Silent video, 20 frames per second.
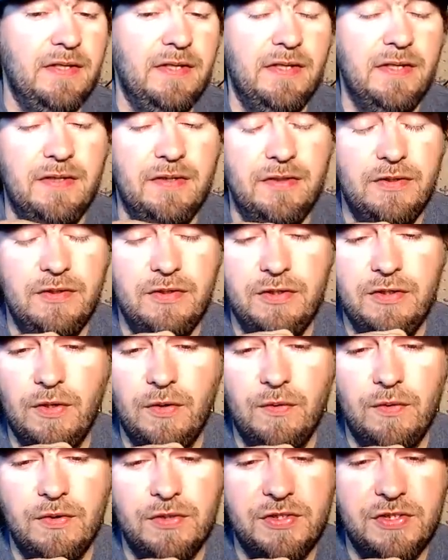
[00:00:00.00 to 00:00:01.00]
And, you
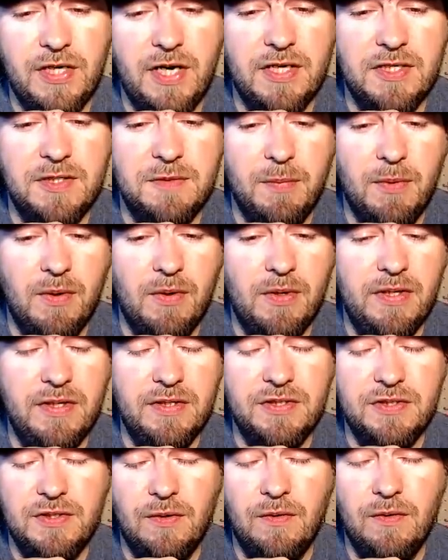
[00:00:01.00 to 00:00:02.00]
know, the shad spawn is
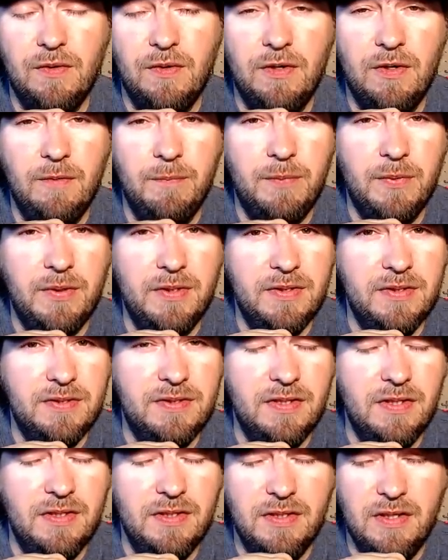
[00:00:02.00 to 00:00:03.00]
starting up in
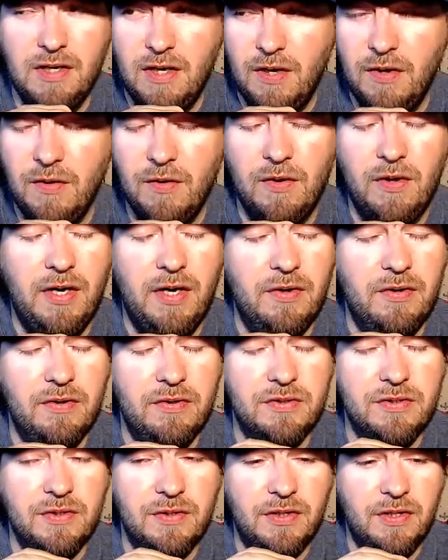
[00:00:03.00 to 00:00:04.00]
other
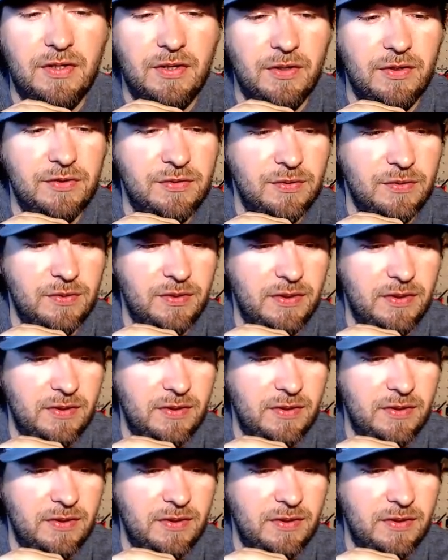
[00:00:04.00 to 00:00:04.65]
areas of the country.